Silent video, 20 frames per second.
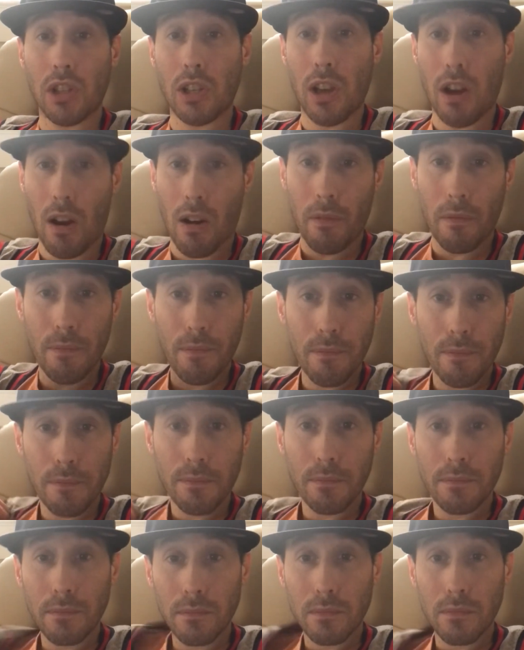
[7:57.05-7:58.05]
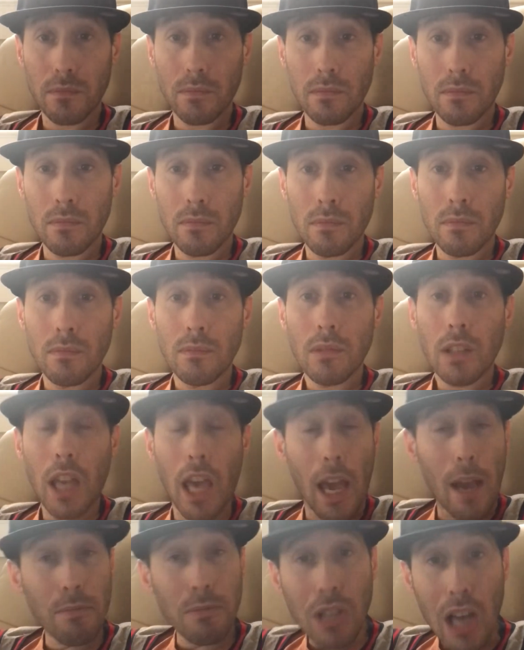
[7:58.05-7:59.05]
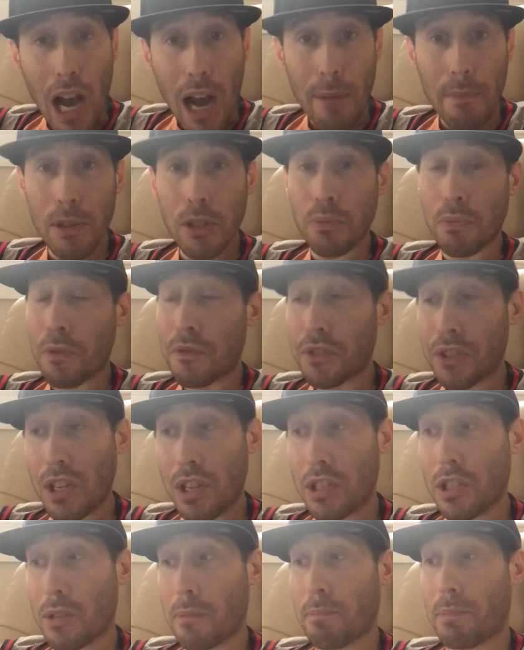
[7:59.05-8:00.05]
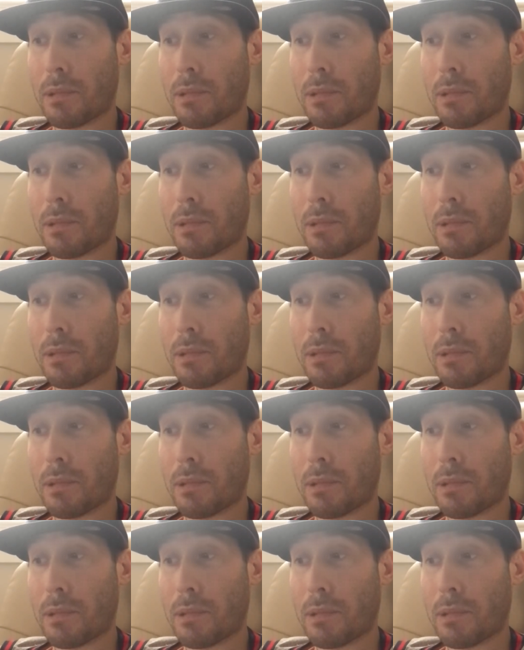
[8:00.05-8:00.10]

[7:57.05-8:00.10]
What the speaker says: year. Cam Thomas, we've seen some